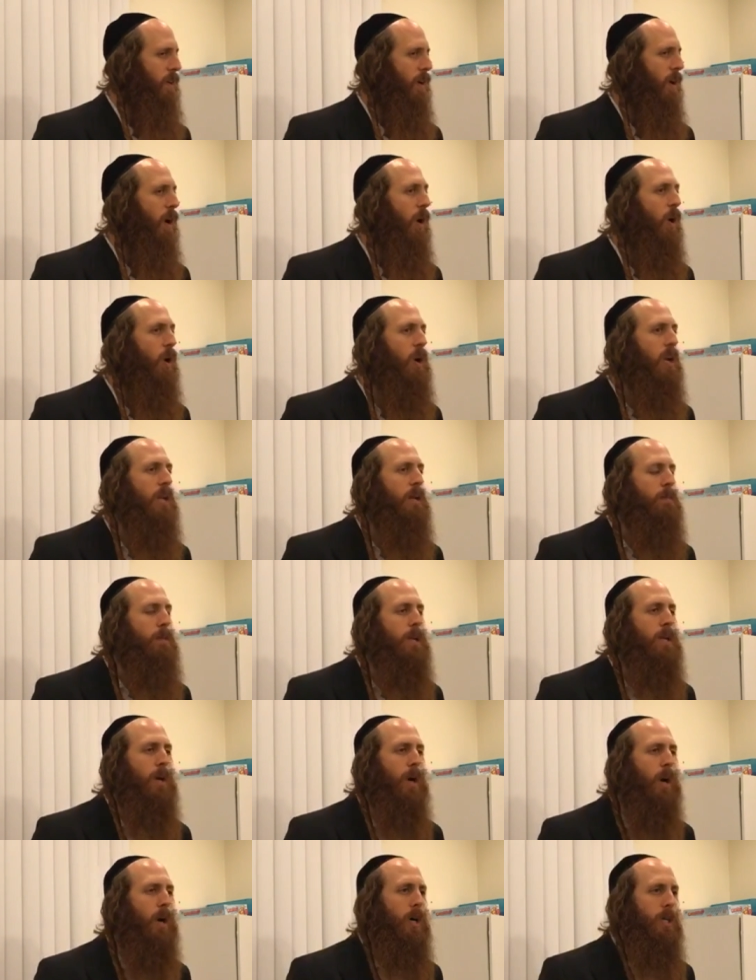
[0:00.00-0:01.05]
Only
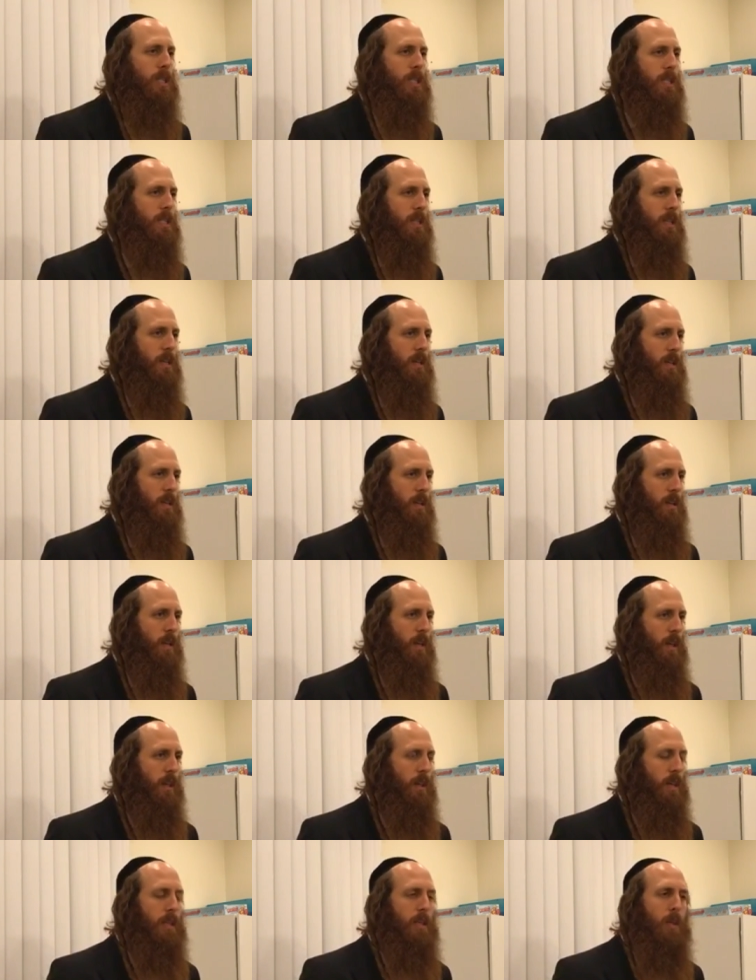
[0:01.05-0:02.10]
because
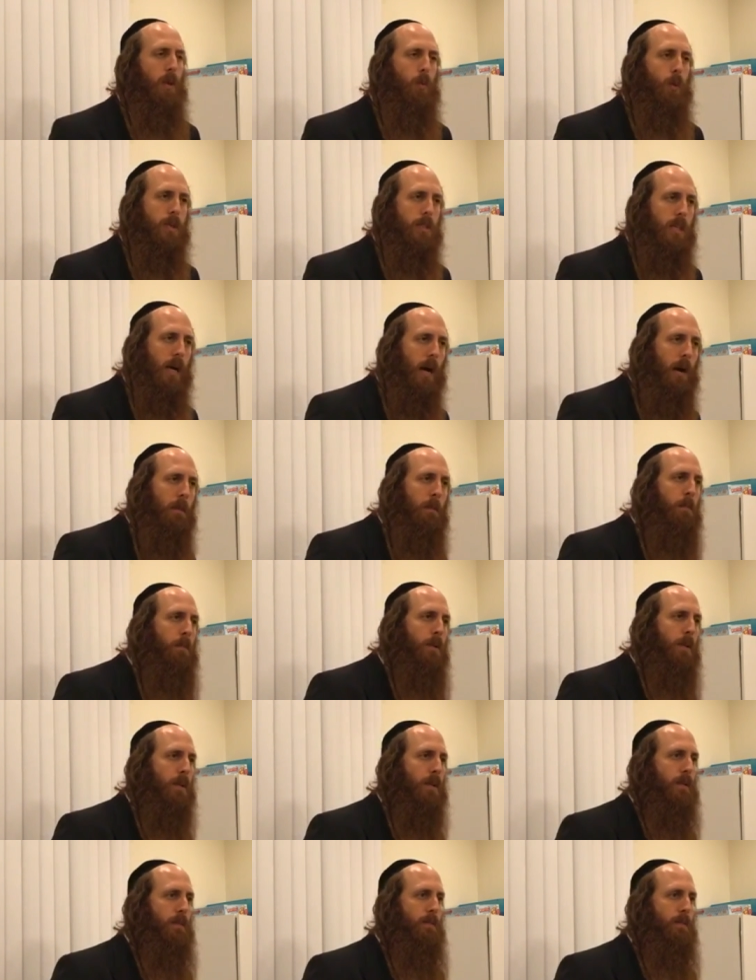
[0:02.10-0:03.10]
that he was humble